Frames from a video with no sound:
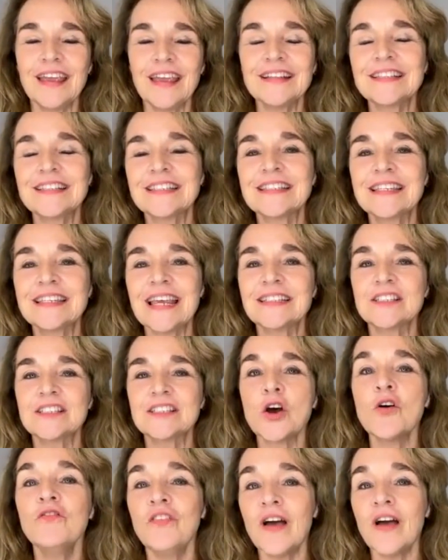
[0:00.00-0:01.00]
it's
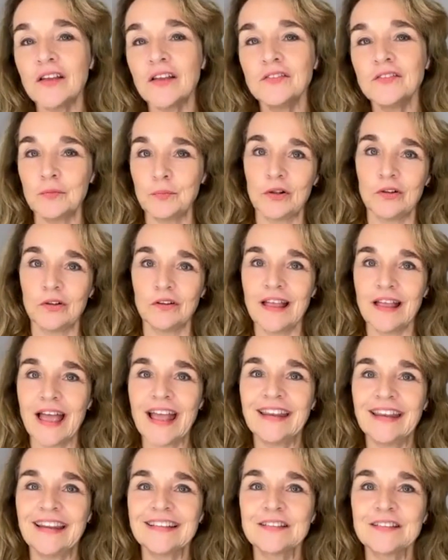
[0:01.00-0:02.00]
so valuable.
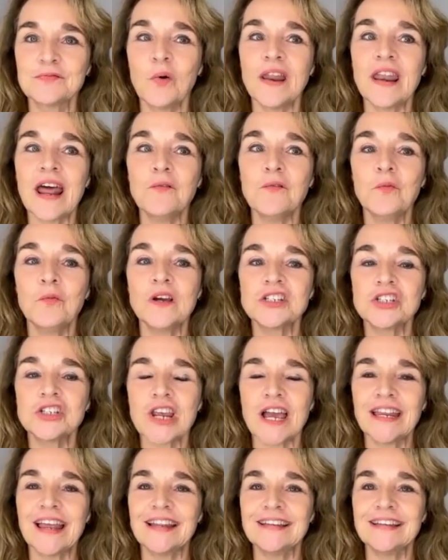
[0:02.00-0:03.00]
And it's what I
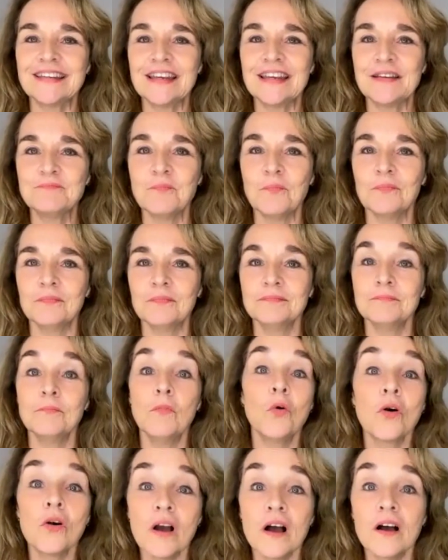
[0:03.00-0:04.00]
wish I had did
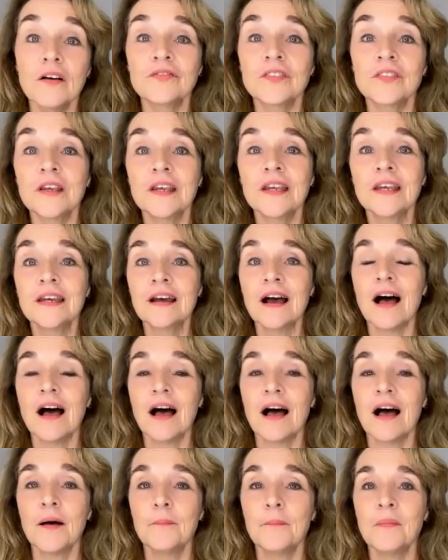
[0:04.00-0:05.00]
more of.
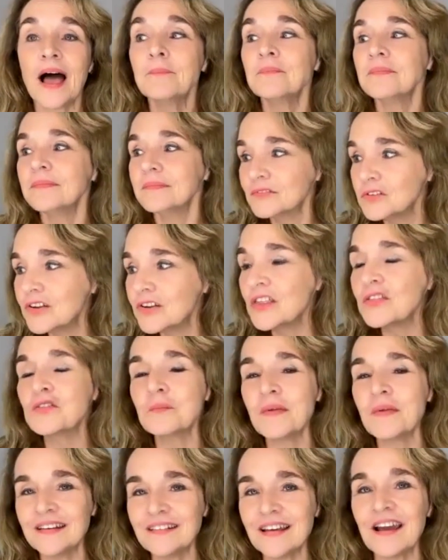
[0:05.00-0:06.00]
I'm looking
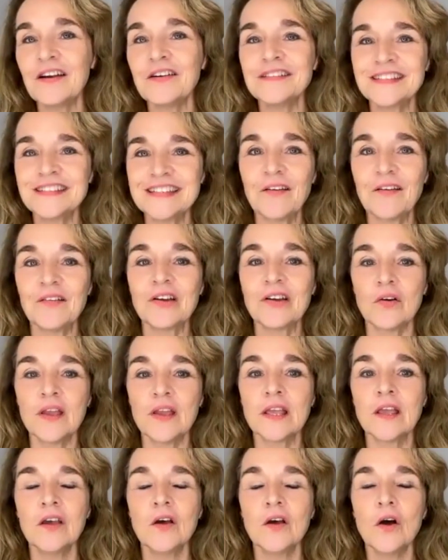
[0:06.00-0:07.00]
through my diaries now and
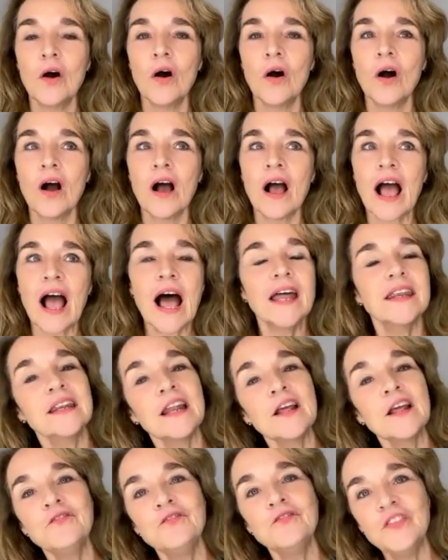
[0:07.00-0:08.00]
going, how
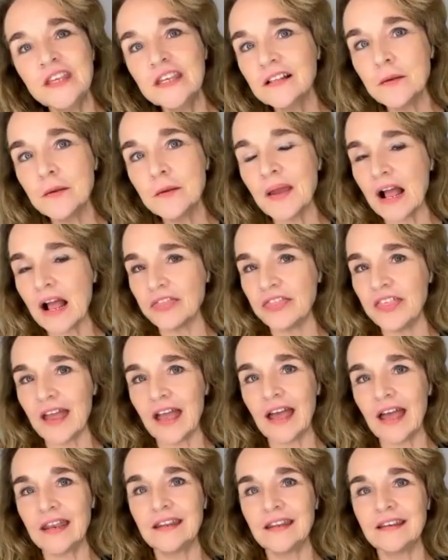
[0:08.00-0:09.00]
did I feel about
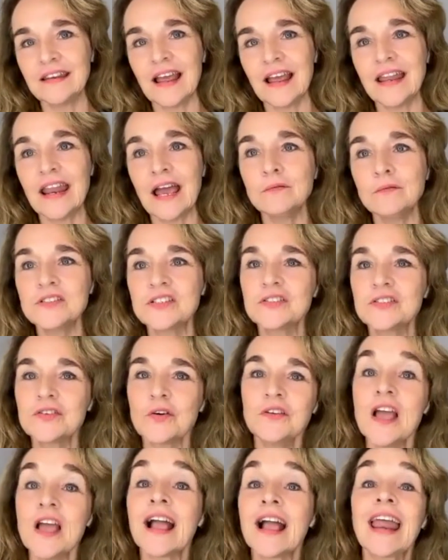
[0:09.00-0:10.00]
that? And I was
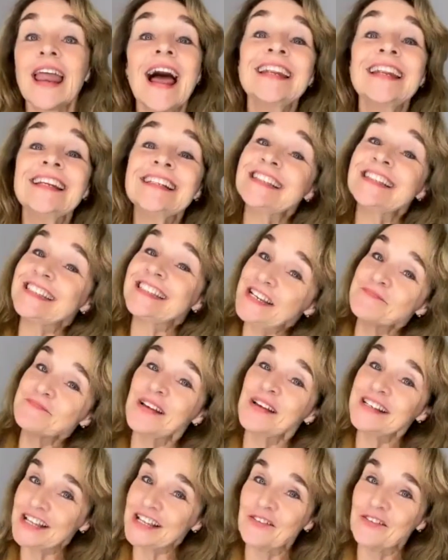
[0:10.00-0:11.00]
so young, and I didn't see
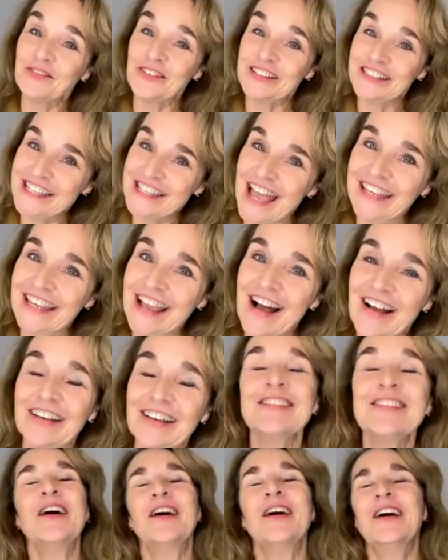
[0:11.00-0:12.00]
myself as that young,
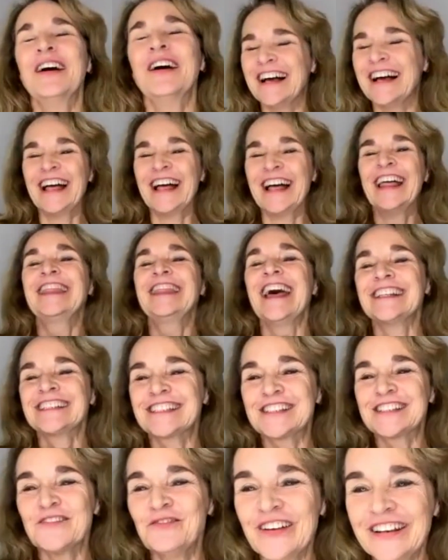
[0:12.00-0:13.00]

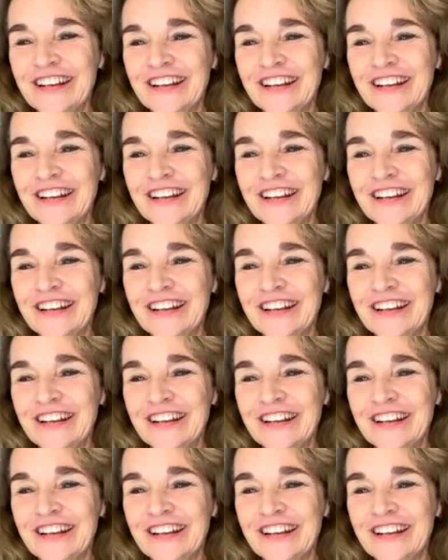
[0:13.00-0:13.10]
That's the